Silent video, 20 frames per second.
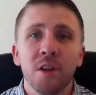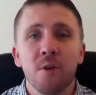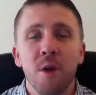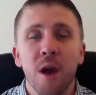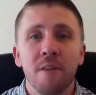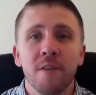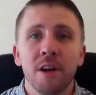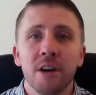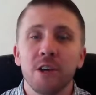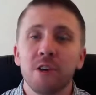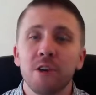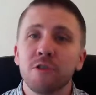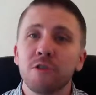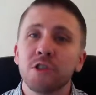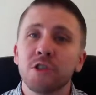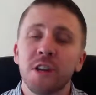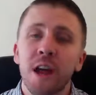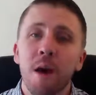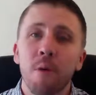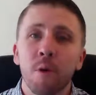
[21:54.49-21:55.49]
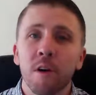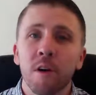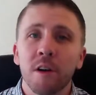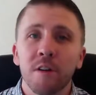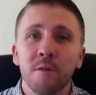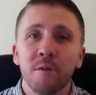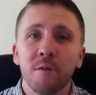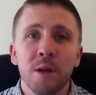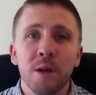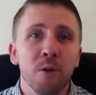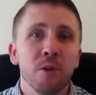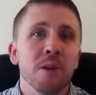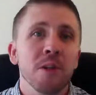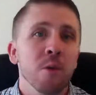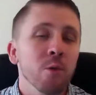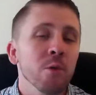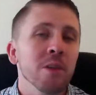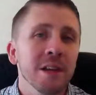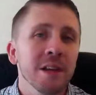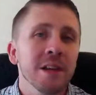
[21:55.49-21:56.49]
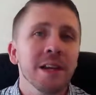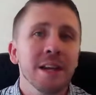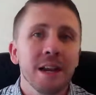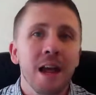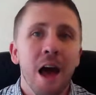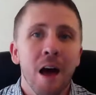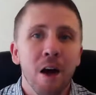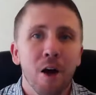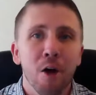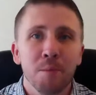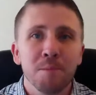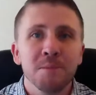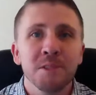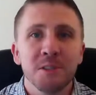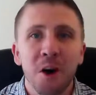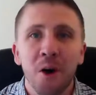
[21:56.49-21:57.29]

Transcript: and you have a huge network of people that really need help.